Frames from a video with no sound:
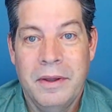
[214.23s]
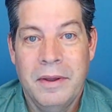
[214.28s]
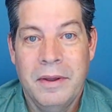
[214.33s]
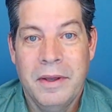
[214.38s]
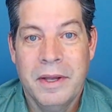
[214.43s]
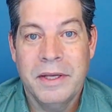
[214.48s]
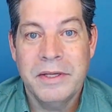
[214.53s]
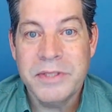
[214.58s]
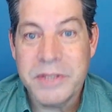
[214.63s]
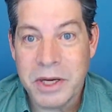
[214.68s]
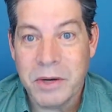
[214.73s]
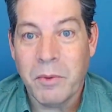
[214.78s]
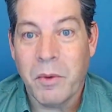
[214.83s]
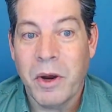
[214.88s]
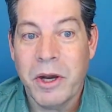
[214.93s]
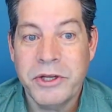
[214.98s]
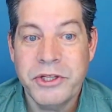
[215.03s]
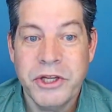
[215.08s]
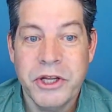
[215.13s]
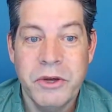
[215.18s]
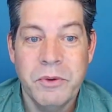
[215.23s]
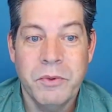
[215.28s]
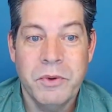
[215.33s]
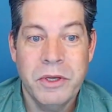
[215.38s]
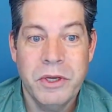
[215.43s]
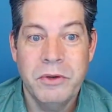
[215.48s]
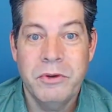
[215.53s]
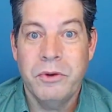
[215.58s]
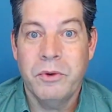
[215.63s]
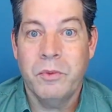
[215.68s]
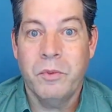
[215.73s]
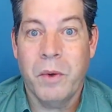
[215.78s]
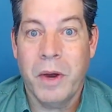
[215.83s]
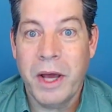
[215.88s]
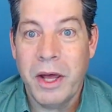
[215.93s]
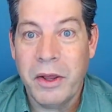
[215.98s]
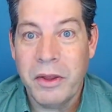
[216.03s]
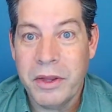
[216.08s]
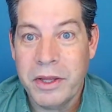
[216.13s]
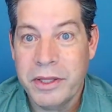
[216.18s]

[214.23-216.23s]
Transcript: Because they're watching you when you do well